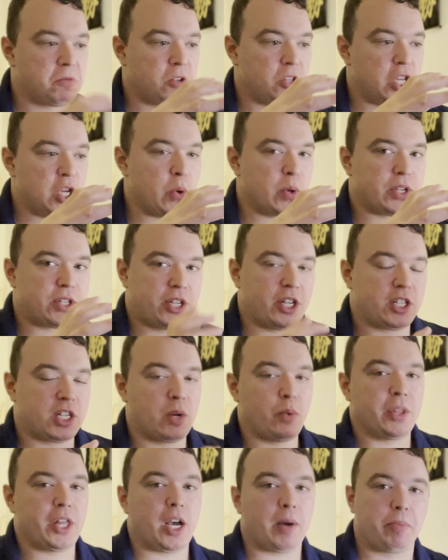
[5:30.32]
You assisted
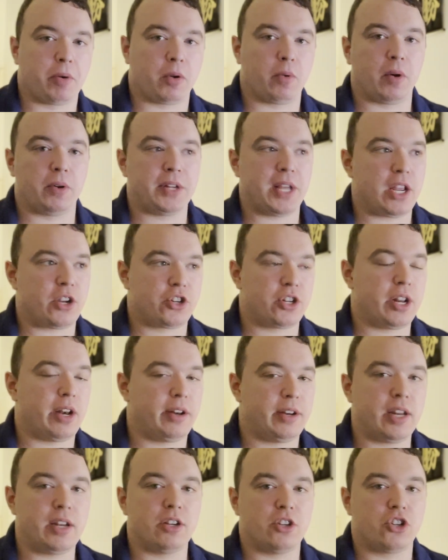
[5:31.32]
with upward rotation and it
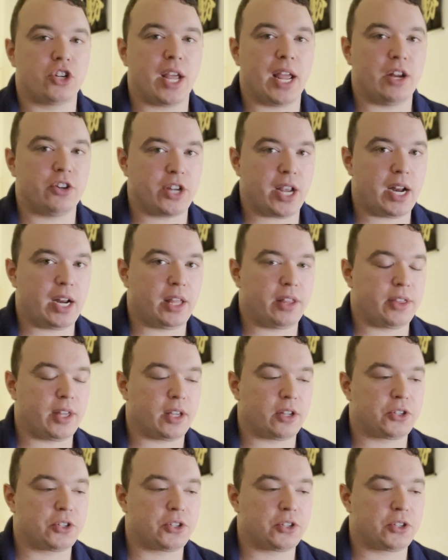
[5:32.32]
didn't change anything.